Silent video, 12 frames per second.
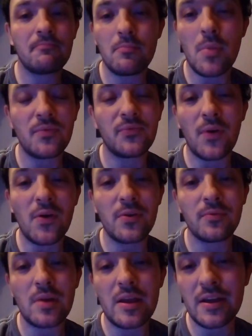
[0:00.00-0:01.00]
my
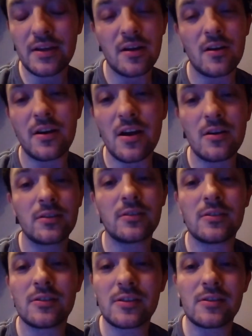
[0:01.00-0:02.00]
phone, it cut out
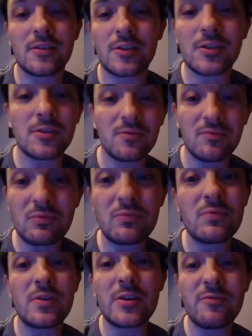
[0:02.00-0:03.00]
because it's just
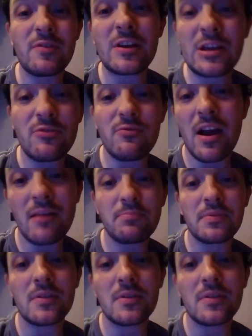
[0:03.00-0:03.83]
really, really crap.